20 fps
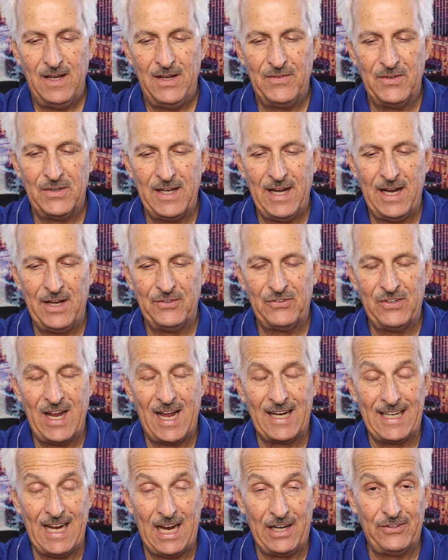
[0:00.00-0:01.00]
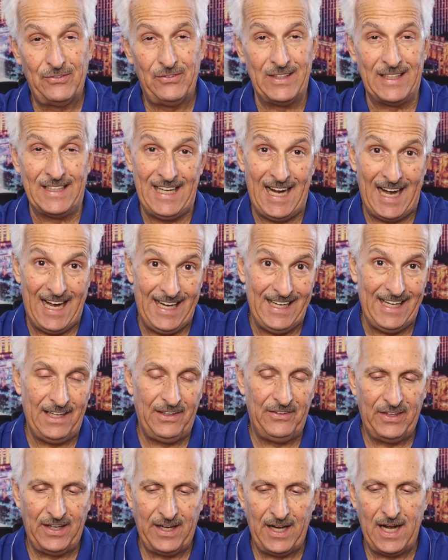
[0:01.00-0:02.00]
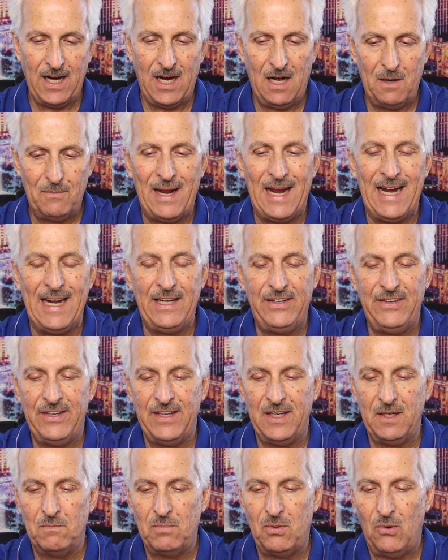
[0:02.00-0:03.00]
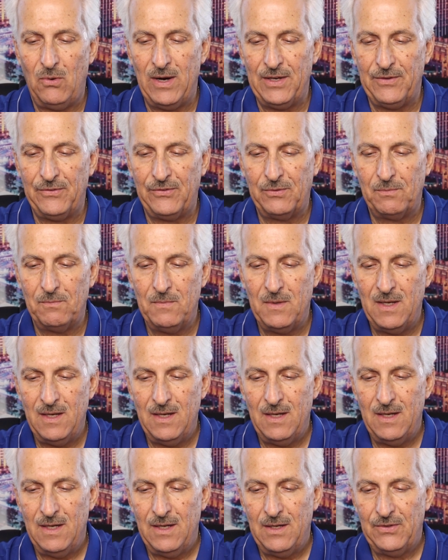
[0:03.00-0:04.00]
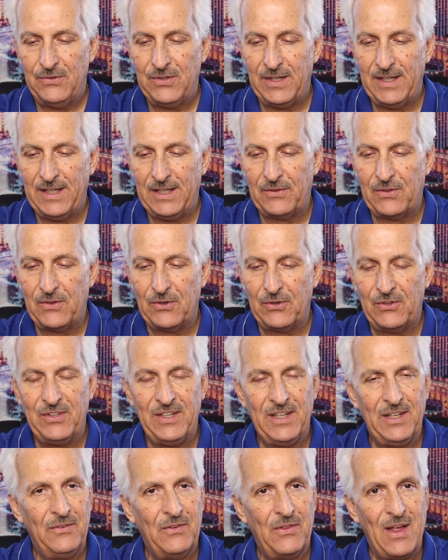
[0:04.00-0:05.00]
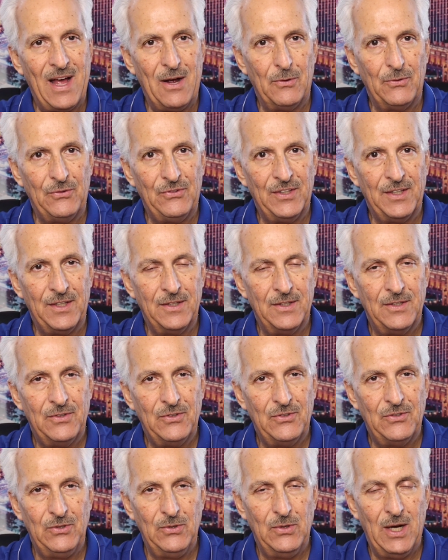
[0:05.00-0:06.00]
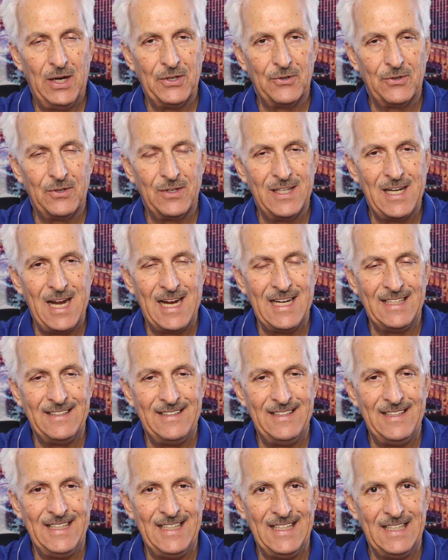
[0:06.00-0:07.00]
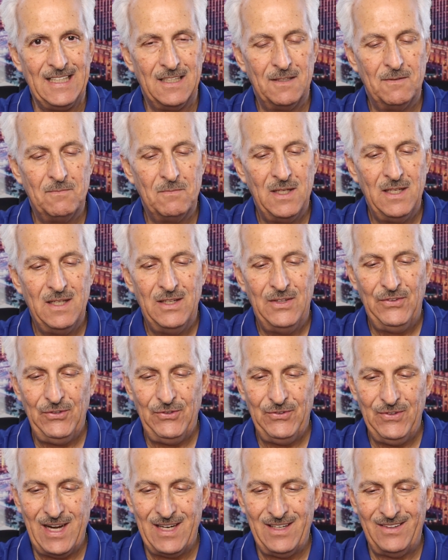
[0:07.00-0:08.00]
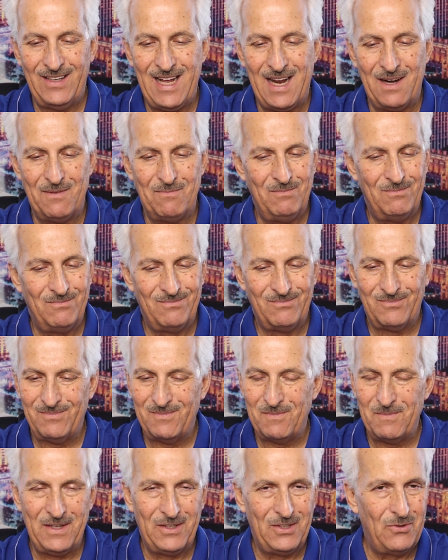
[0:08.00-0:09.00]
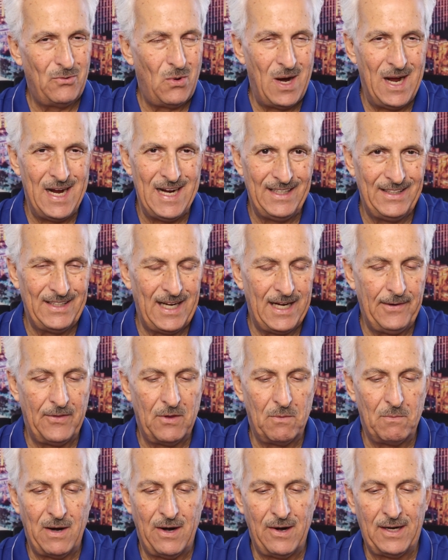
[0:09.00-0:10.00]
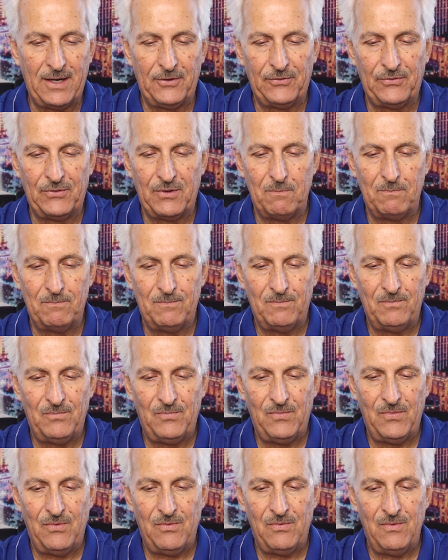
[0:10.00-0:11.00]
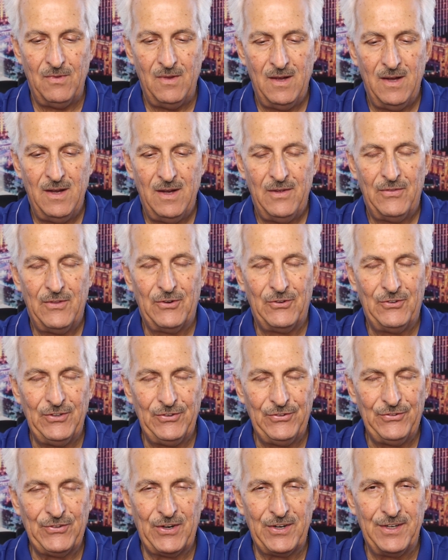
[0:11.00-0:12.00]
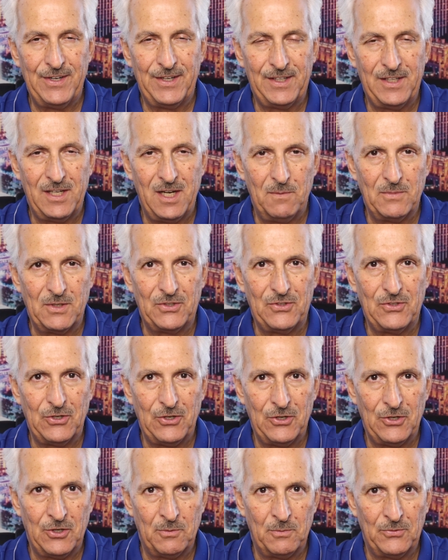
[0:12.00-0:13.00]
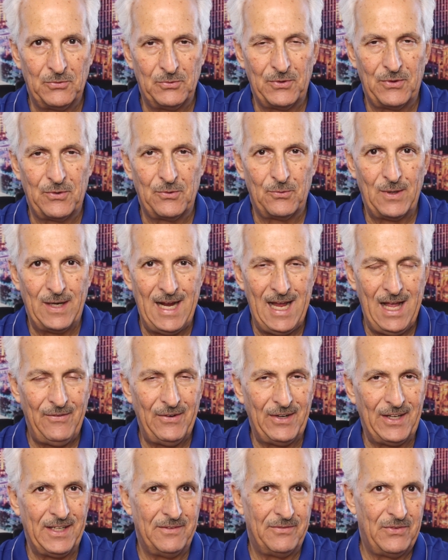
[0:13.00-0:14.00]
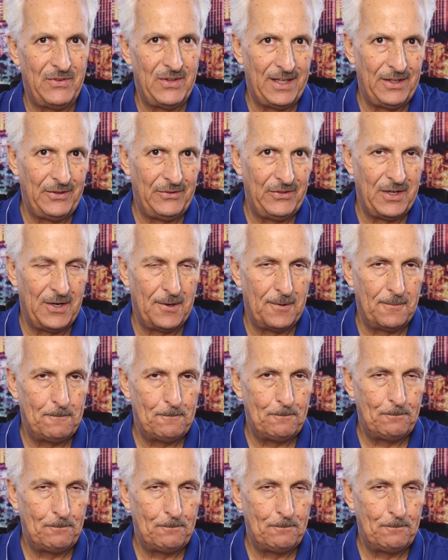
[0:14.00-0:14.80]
The NASDAQ actually gaining today, up 18 points, sitting at 13,219. So not a lot. I mean, quiet day on the markets. They're just starting to come to terms with the reality of things here.